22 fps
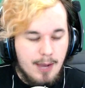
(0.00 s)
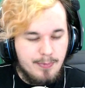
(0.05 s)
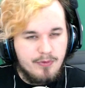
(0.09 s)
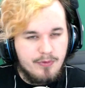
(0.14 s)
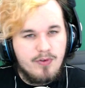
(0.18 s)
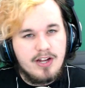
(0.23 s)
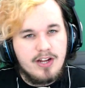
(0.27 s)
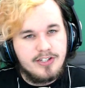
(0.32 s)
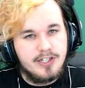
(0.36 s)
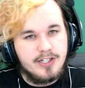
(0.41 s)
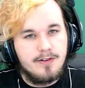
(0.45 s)
I'd be
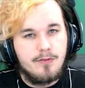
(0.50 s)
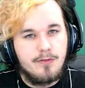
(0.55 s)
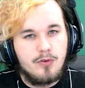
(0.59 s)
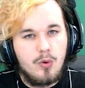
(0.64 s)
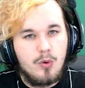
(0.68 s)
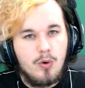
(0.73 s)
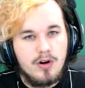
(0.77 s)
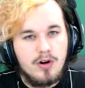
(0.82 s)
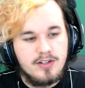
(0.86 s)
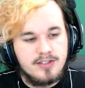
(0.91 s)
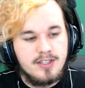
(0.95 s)
renting, of
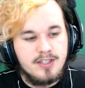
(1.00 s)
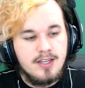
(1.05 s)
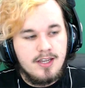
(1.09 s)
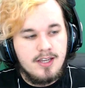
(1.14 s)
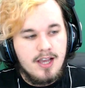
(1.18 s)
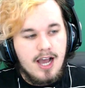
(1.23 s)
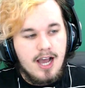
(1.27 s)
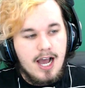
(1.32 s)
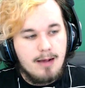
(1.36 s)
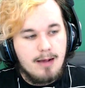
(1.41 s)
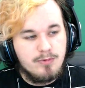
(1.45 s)
course.
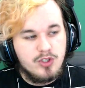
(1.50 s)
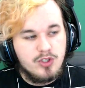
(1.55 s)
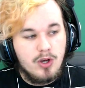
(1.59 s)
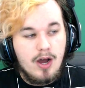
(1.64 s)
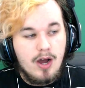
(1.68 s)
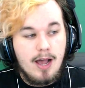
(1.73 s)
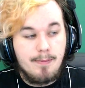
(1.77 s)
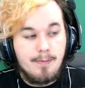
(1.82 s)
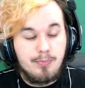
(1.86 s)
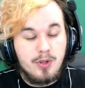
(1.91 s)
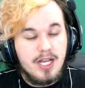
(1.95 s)
Um, so
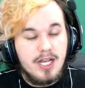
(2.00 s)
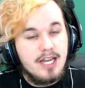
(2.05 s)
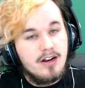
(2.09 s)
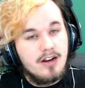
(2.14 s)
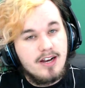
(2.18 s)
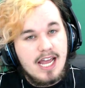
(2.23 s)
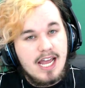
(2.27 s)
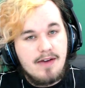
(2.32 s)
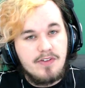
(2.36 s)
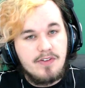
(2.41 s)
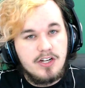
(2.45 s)
I plan
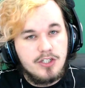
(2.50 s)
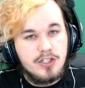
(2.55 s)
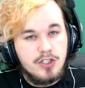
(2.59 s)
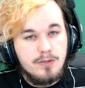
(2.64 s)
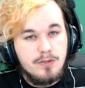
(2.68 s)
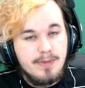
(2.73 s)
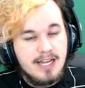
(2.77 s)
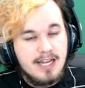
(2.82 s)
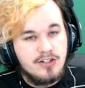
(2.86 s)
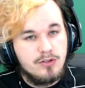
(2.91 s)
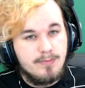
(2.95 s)
on having a
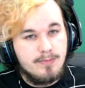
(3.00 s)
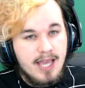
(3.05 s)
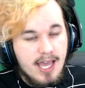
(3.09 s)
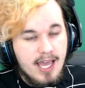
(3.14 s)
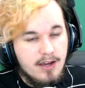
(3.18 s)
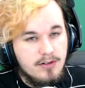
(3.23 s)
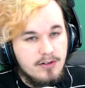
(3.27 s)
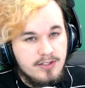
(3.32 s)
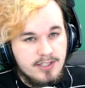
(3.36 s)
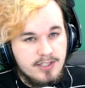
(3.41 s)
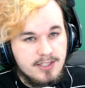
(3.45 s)
two bedroom
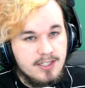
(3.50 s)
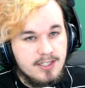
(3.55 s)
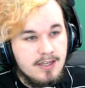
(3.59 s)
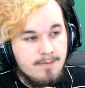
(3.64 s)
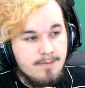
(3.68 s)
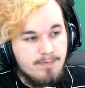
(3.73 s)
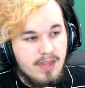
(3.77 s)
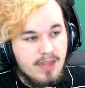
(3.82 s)
house.